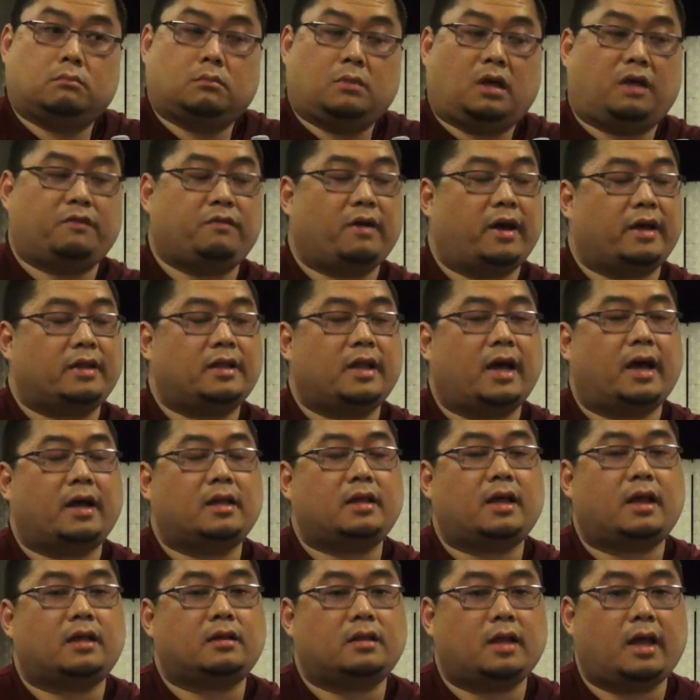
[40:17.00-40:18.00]
If I died
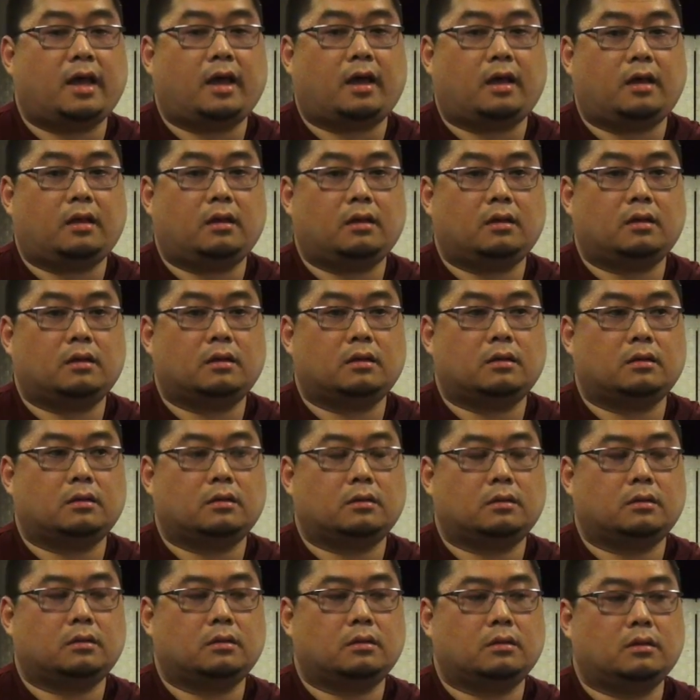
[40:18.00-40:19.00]
that day,
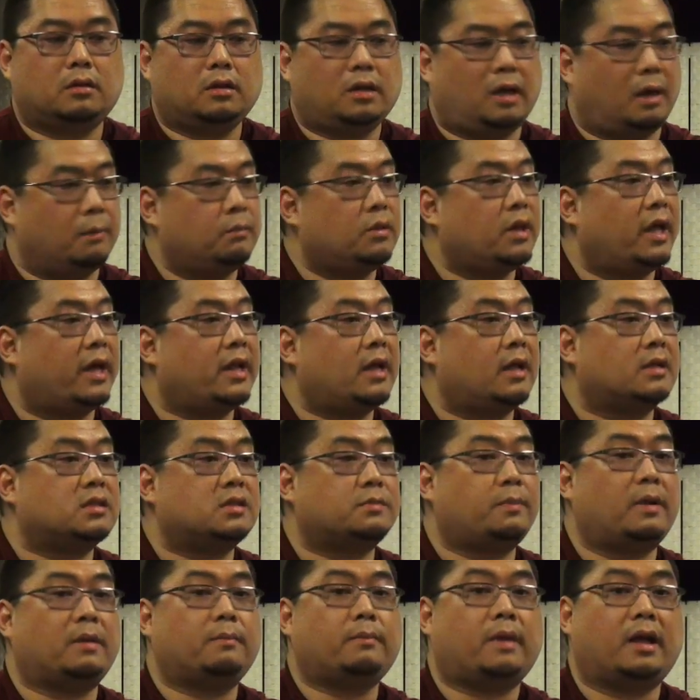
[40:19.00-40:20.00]
I'm glad I
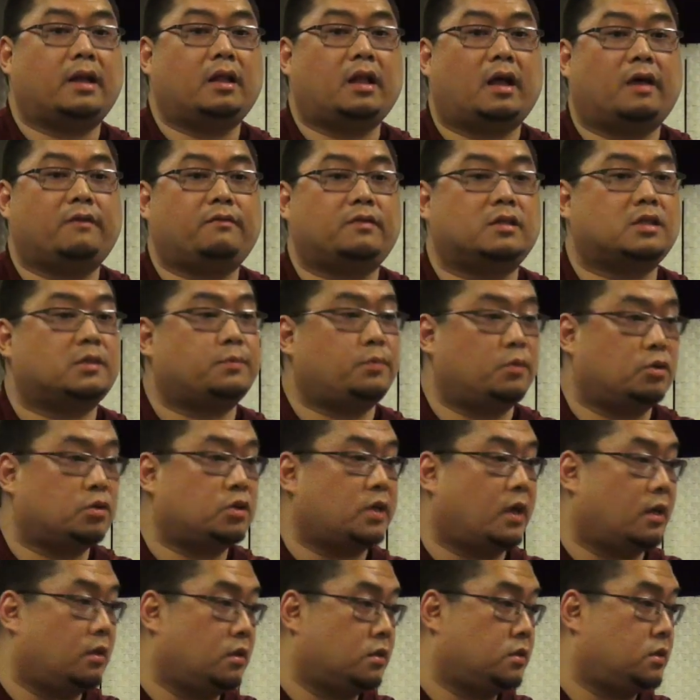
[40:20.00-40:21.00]
spent my life in
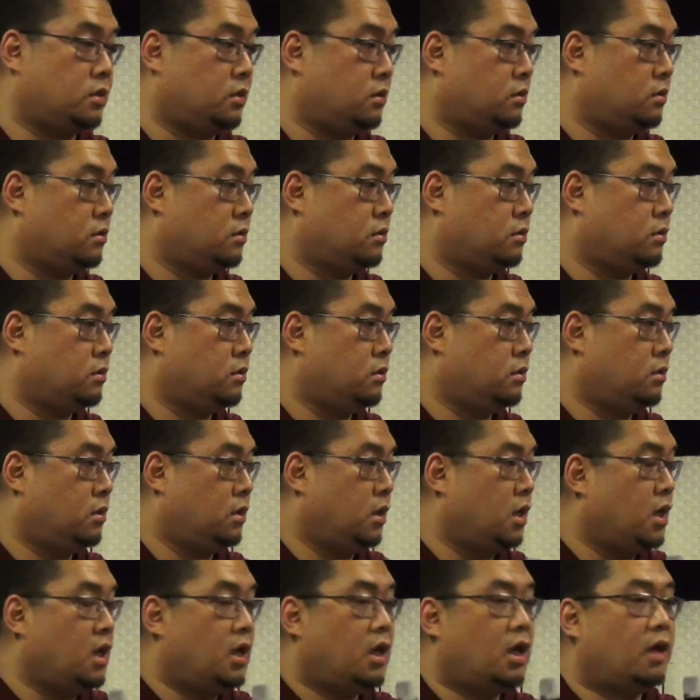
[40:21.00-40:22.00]
spirituality.
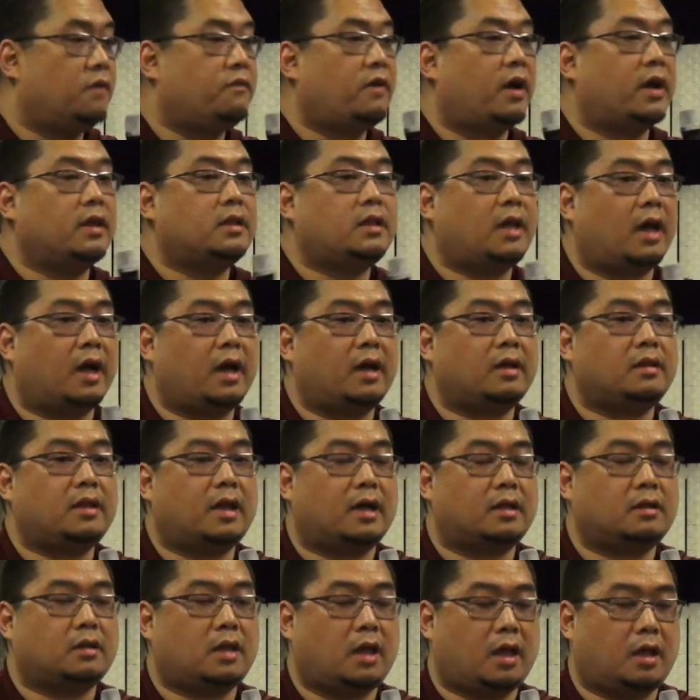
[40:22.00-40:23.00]
If I died
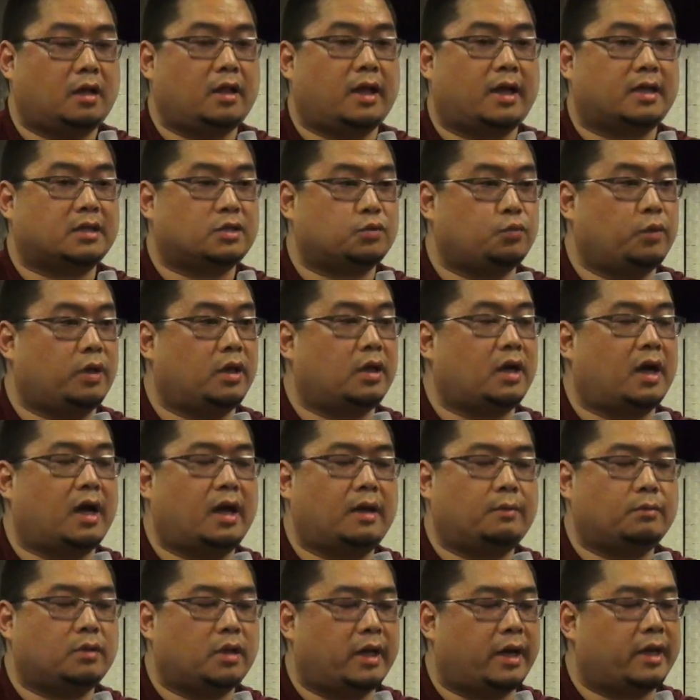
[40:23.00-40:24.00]
that day last week,
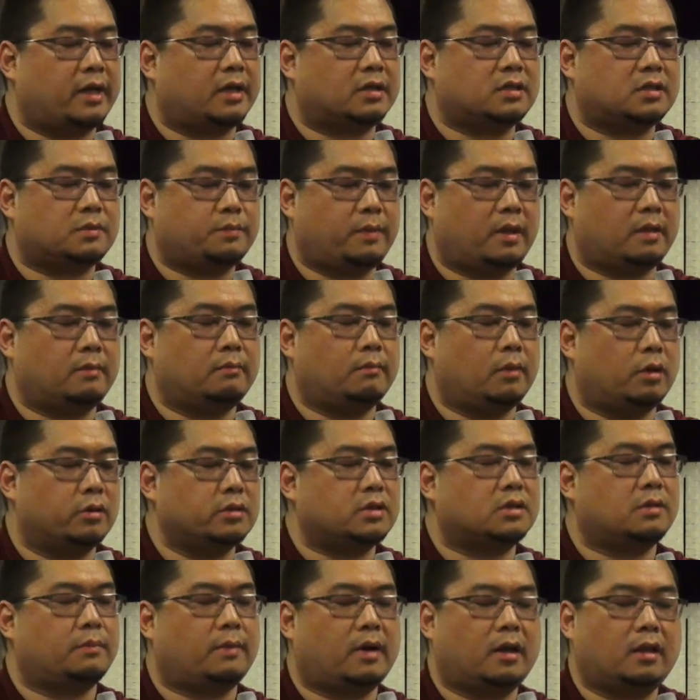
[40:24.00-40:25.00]
I'm glad I spent
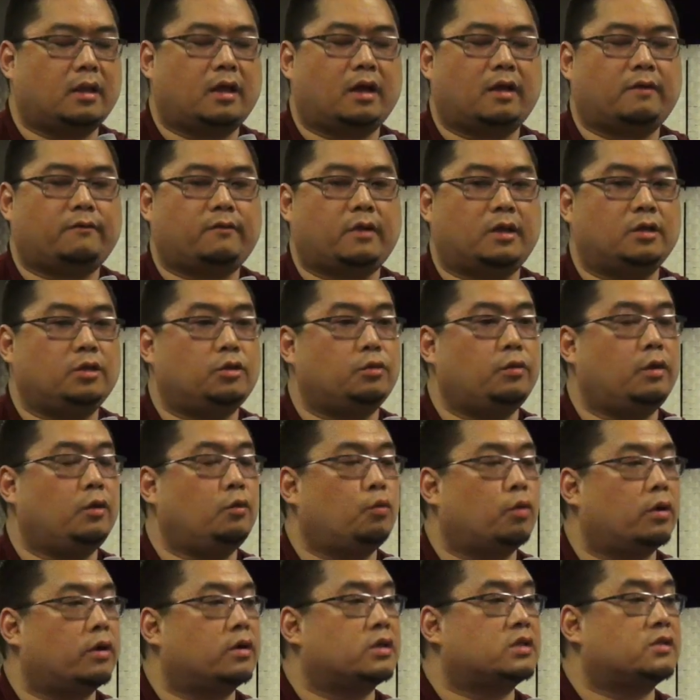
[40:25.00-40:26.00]
most of my life in doing
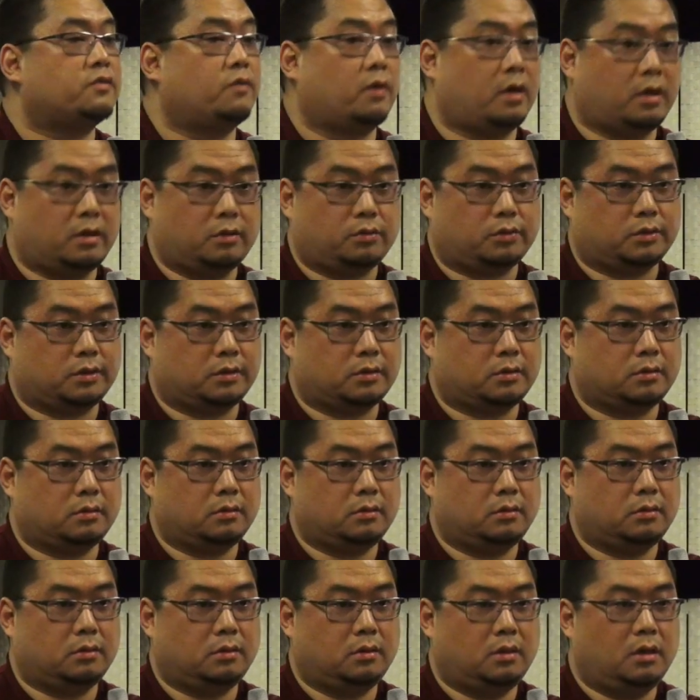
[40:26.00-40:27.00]
works for others.
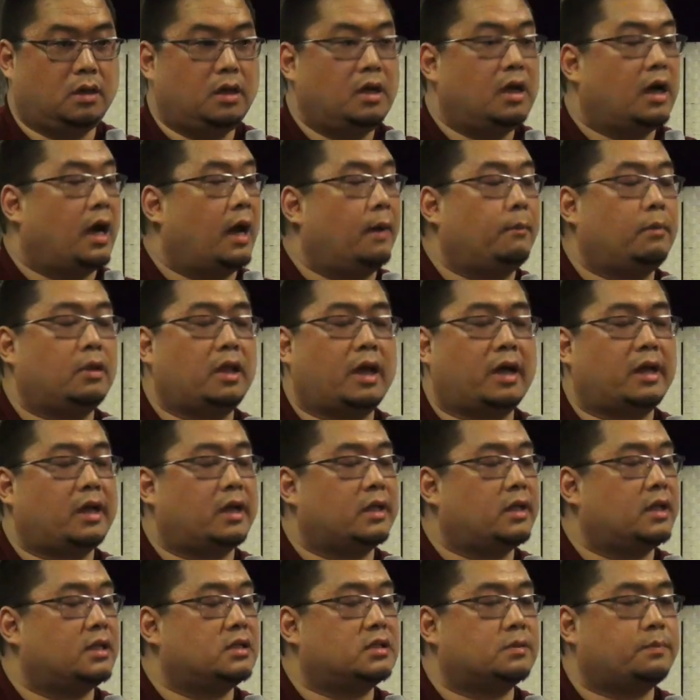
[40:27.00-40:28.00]
I'm glad I
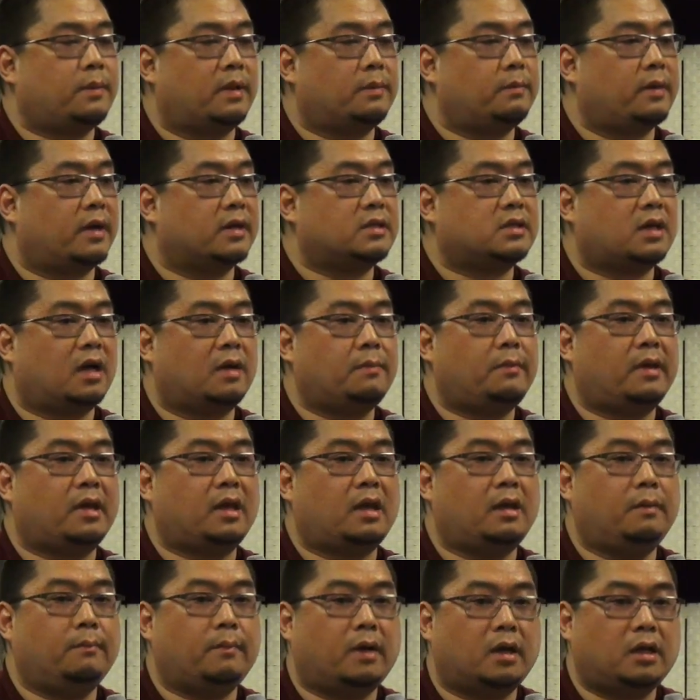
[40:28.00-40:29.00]
didn't spend my time
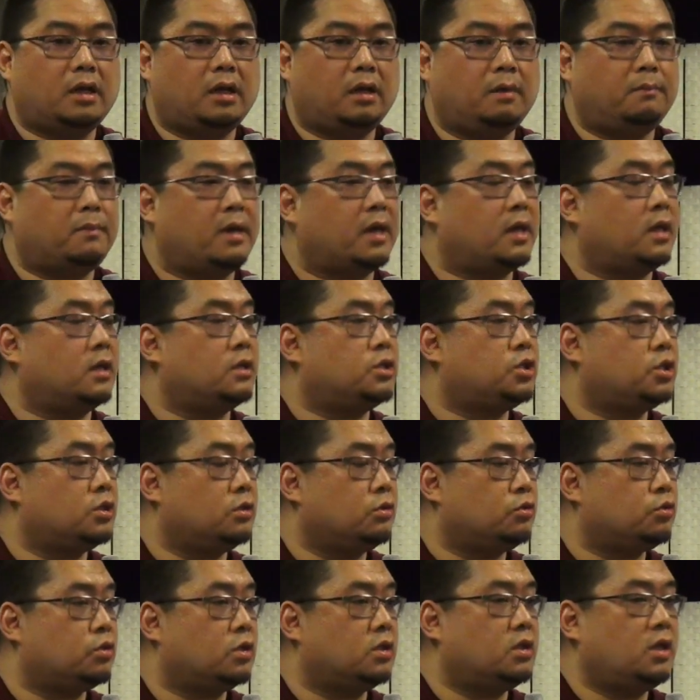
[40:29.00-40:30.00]
making money, making
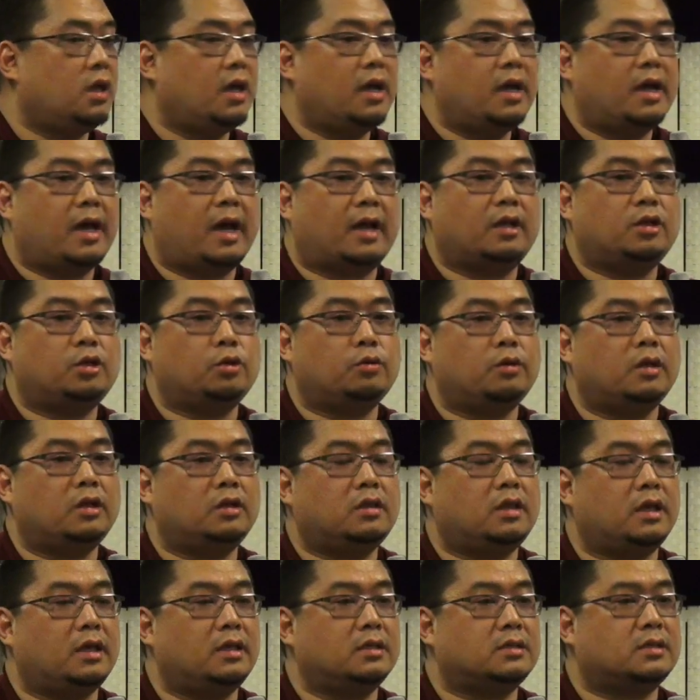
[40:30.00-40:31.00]
children, and doing
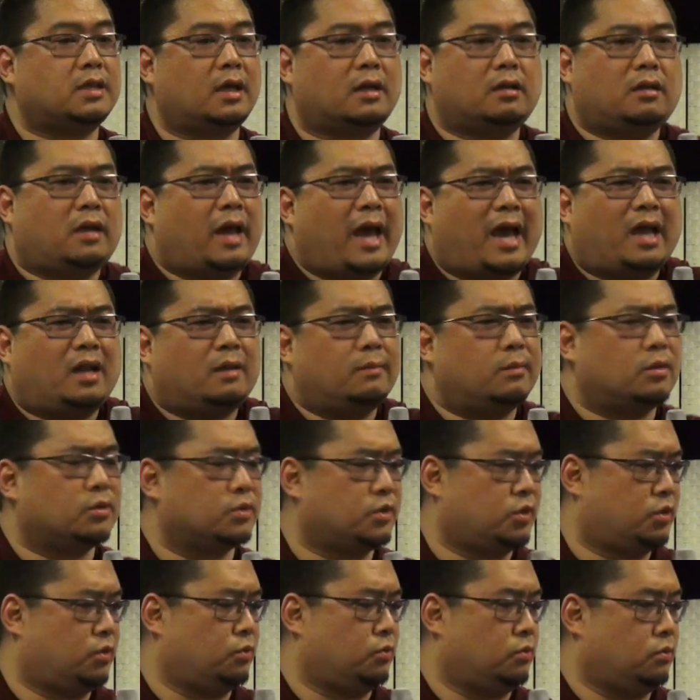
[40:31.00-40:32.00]
things that
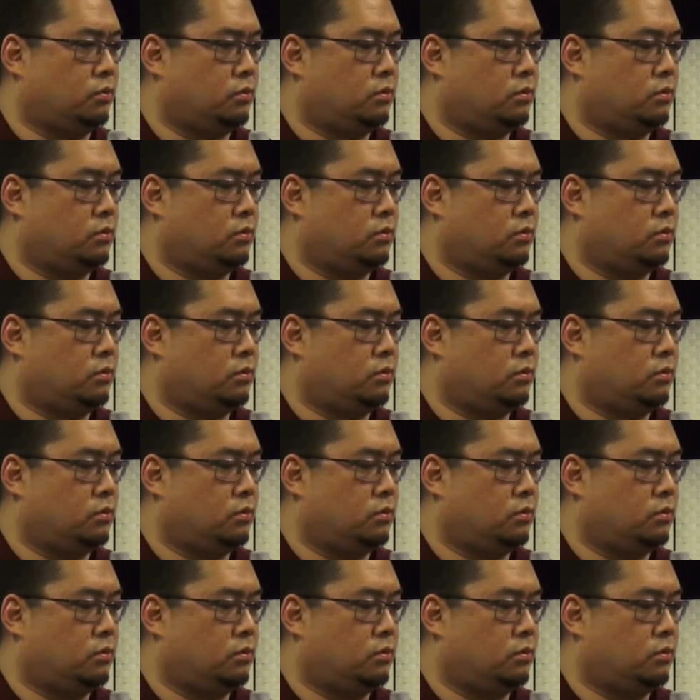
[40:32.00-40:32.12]
animals do.